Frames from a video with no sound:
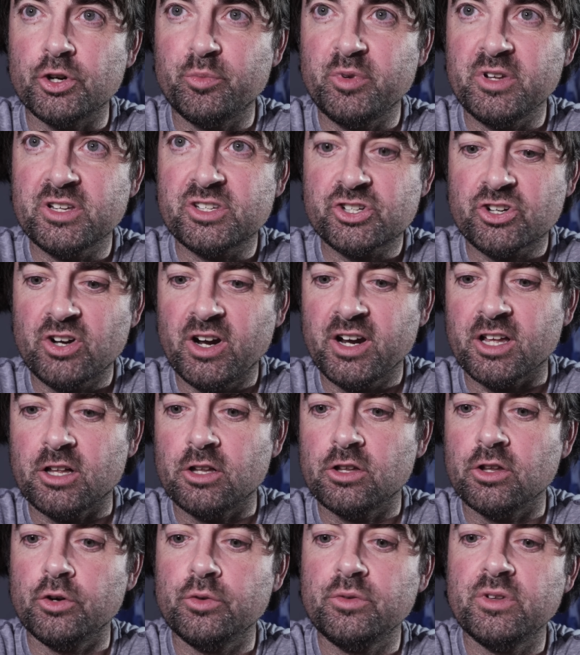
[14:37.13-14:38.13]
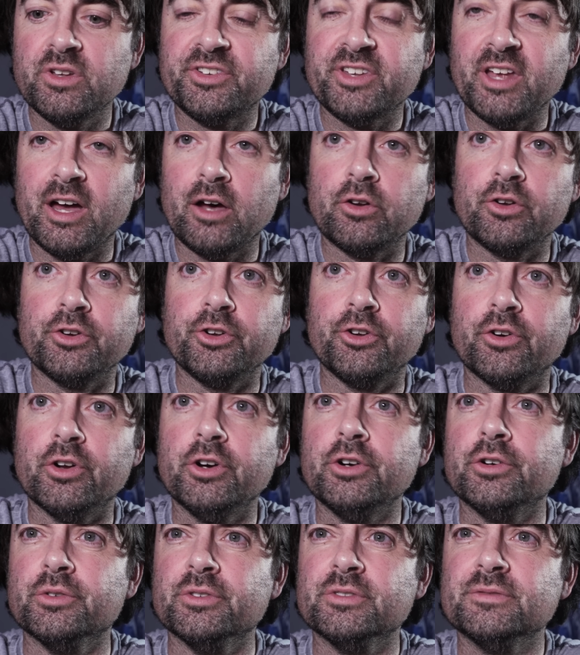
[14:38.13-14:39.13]
beats trying to clone this out on your
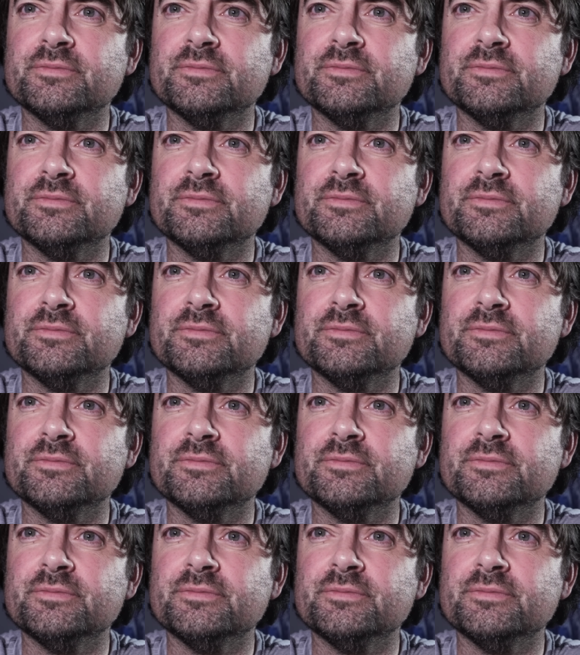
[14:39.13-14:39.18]
own.